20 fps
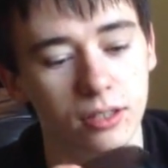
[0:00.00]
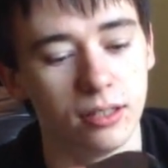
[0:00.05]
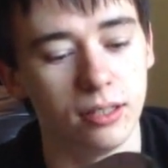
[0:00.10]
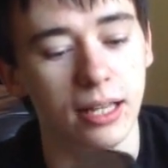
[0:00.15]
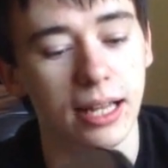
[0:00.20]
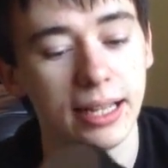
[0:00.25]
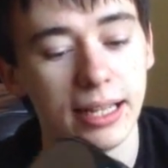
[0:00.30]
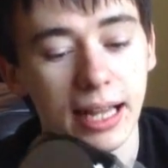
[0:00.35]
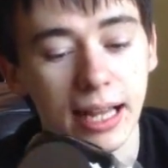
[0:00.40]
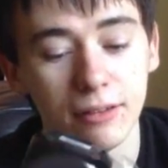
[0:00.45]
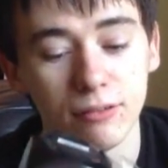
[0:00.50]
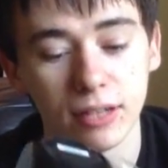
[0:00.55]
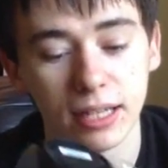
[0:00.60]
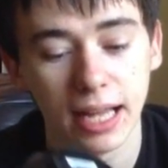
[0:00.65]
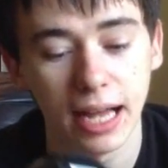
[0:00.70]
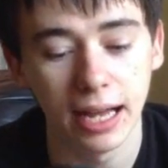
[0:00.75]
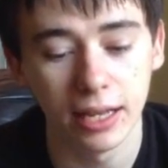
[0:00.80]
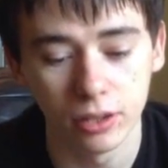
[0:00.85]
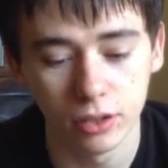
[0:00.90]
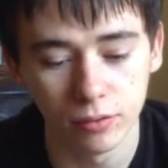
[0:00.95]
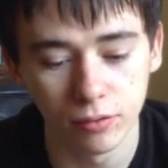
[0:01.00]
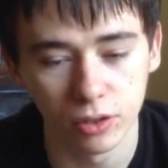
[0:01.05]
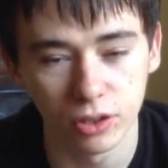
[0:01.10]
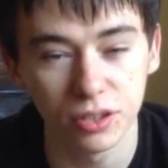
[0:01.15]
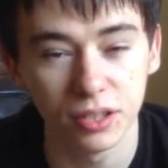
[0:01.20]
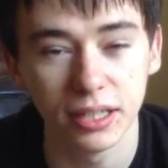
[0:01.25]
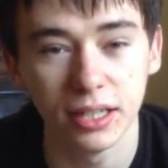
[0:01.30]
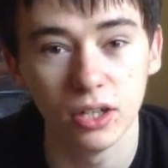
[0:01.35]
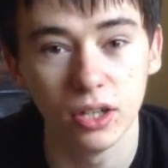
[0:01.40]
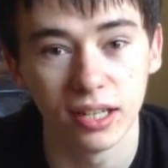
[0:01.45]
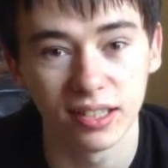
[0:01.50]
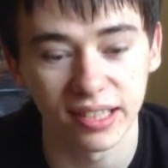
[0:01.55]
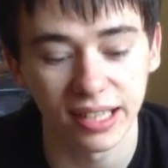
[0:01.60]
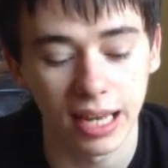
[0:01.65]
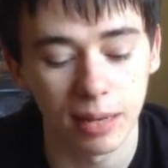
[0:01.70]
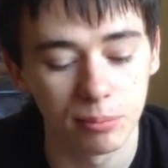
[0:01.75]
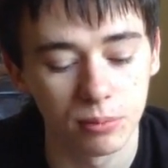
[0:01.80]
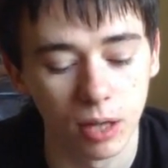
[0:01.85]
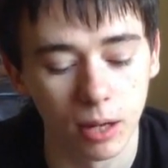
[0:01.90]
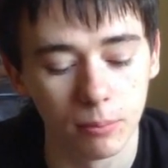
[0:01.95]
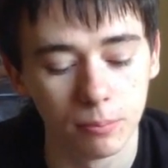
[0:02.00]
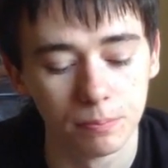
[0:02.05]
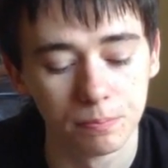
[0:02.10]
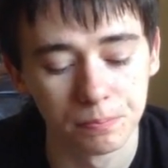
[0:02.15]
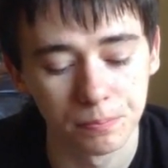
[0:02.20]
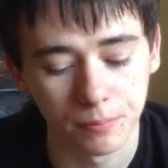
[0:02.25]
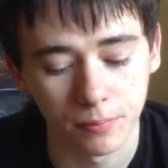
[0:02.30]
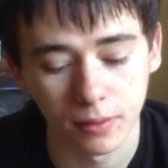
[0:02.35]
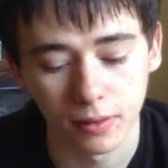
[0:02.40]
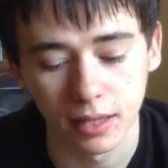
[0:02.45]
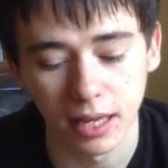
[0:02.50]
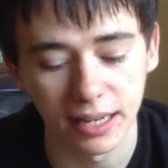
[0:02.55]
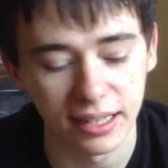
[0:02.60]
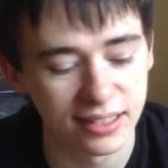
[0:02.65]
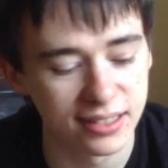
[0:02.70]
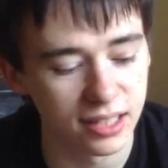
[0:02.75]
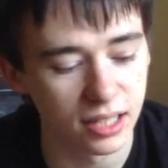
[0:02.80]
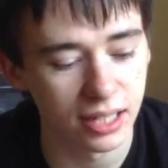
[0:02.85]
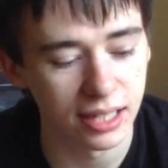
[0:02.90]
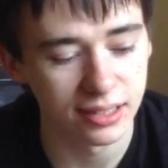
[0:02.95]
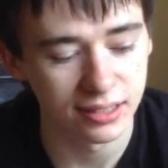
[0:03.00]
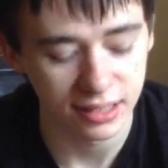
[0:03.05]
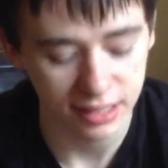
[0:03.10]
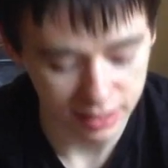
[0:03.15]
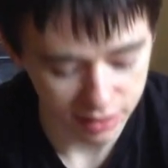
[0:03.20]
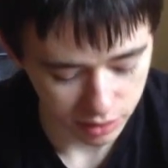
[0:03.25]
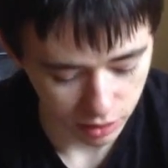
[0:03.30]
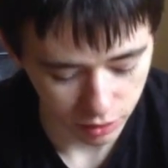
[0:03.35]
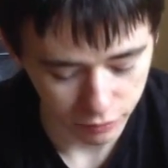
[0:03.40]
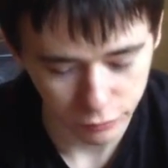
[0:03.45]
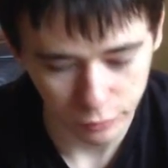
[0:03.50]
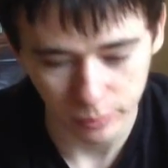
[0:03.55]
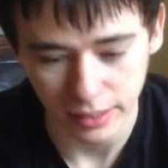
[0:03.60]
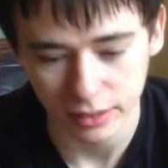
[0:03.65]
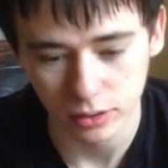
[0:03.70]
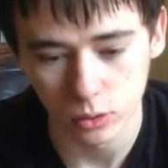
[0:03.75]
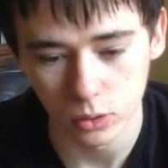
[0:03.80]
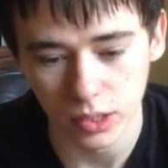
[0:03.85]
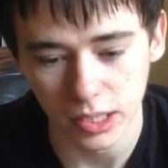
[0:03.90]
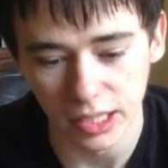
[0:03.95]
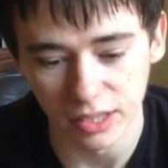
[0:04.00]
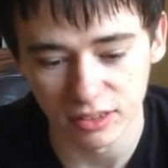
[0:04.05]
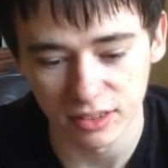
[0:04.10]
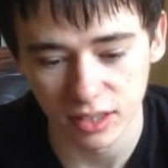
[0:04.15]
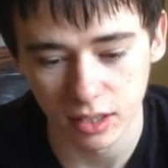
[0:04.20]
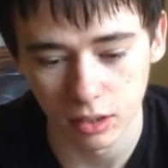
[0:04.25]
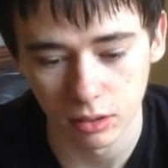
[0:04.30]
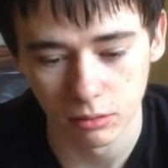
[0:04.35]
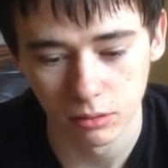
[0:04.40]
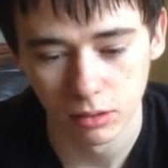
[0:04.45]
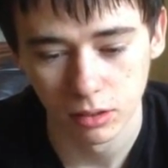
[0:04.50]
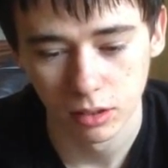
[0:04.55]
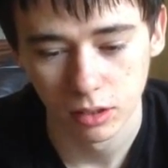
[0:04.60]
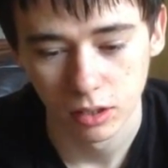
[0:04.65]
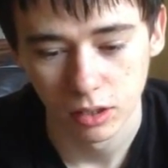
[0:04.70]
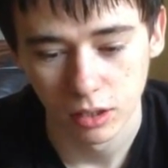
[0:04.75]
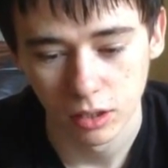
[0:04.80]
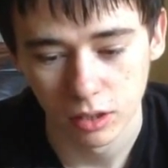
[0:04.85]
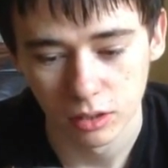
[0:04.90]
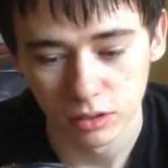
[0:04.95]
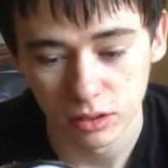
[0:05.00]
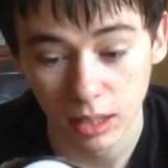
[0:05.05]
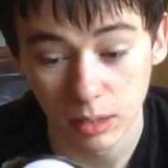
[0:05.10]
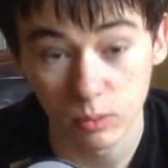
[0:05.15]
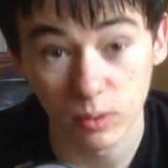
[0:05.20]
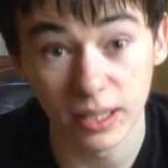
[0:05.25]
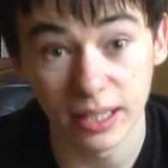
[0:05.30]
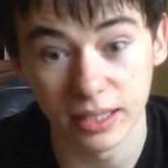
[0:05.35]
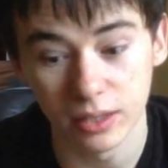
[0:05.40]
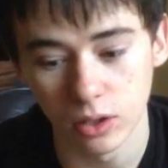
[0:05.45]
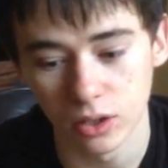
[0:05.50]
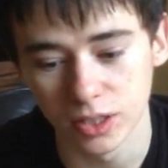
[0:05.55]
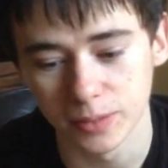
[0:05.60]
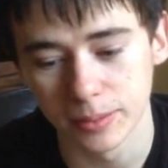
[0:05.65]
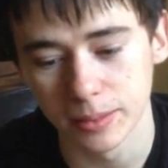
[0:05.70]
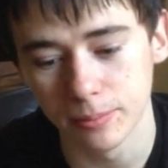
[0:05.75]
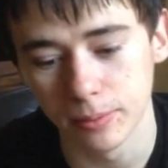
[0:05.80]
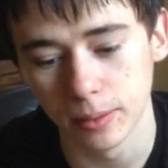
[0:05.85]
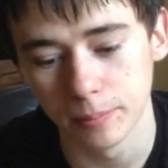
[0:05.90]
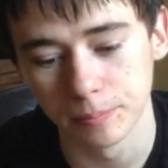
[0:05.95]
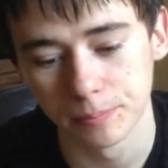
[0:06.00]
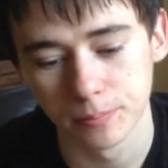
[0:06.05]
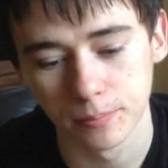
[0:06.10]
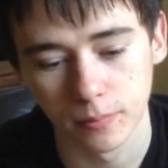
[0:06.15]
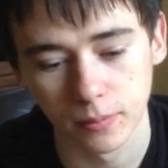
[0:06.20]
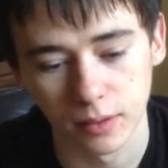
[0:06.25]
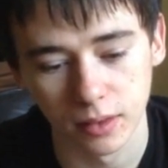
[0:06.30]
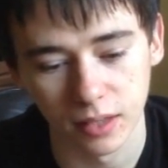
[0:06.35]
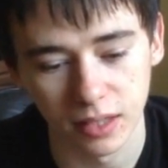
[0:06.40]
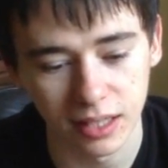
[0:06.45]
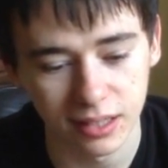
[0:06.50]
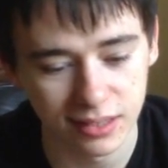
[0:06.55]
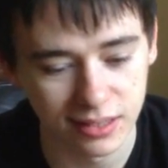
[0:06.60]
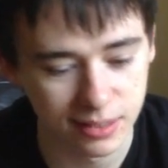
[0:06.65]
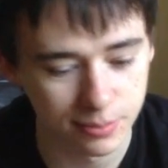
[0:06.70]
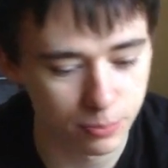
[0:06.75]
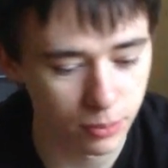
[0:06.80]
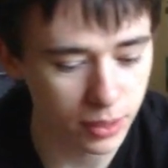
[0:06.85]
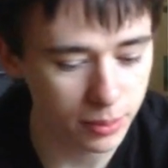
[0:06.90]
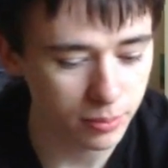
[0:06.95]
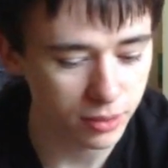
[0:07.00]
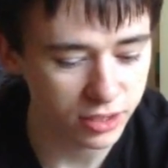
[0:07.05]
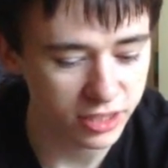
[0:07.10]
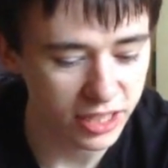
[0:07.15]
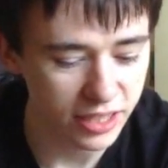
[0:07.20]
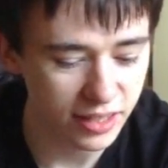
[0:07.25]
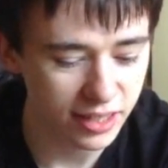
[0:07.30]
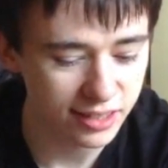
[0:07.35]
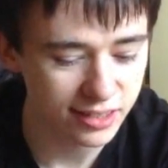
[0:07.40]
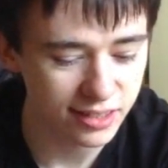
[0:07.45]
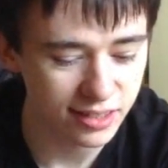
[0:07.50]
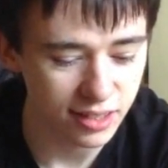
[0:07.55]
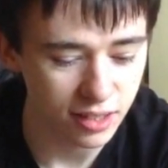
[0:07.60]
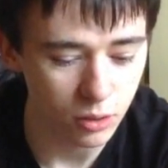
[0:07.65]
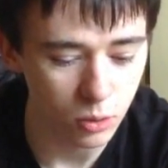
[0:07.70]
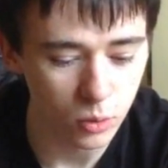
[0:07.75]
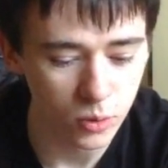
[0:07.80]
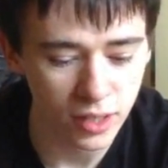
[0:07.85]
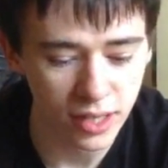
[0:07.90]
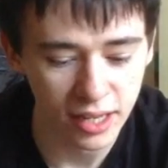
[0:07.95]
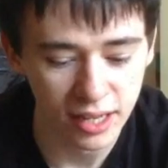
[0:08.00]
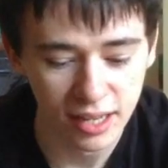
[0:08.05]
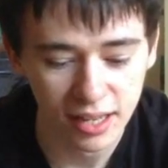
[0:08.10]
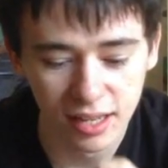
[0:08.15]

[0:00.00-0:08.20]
Like I have a guy at university who has a laptop and he still has these on from like 2 years ago. So that really annoys me, but that's pretty much it. That's the Ouya.